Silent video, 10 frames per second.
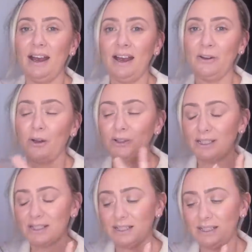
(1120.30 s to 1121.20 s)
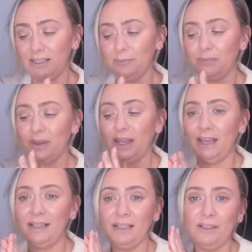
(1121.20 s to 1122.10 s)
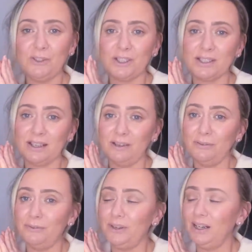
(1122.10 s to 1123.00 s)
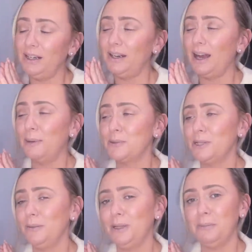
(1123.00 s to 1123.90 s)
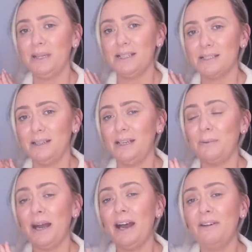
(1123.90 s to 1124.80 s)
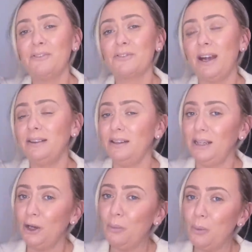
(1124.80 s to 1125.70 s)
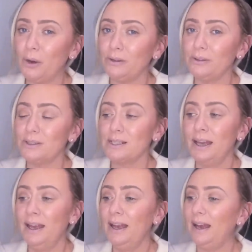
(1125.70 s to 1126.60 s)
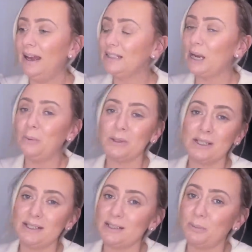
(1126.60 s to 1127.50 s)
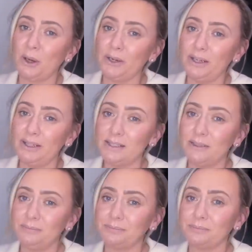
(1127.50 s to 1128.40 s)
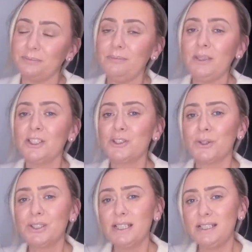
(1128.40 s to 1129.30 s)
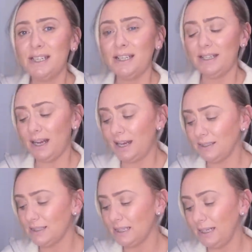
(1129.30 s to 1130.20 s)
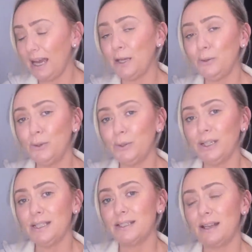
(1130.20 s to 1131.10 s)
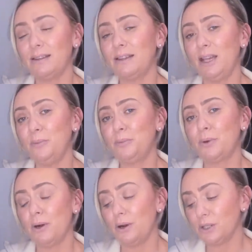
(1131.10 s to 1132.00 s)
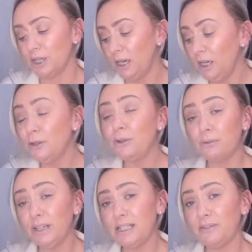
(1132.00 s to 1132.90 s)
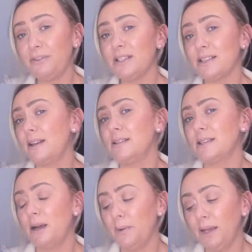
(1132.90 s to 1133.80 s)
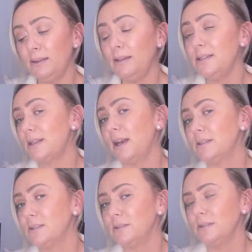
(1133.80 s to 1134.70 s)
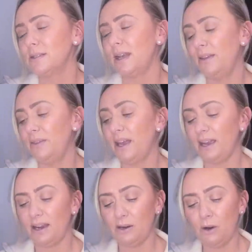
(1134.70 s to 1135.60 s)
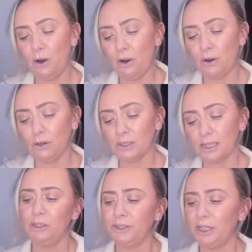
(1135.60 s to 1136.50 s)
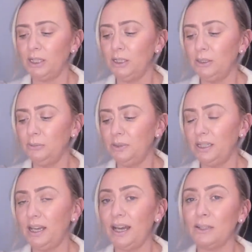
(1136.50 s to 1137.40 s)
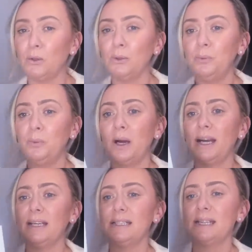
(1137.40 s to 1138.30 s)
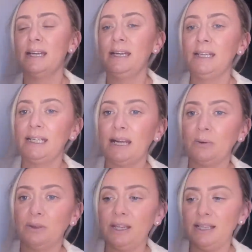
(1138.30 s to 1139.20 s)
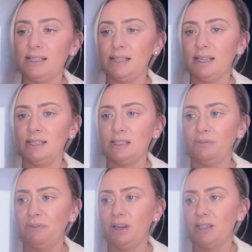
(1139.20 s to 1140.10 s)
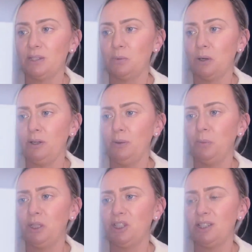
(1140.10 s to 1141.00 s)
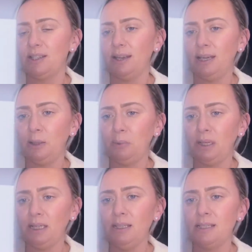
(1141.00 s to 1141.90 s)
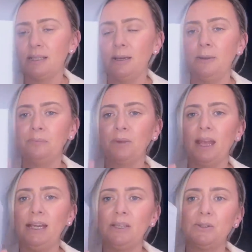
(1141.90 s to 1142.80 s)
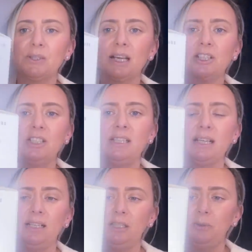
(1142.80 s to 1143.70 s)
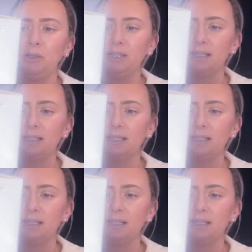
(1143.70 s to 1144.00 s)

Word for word: And honestly, it leaves your skin feeling absolutely amazing. Now, I have tried the Neom ones and I wasn't disappointed. So today in Aldi, I noticed that they brought three different scents out in these candles and they are called the Illuminate and Unwind. Now this is the first one, which is in a piece. And it does actually tell you on the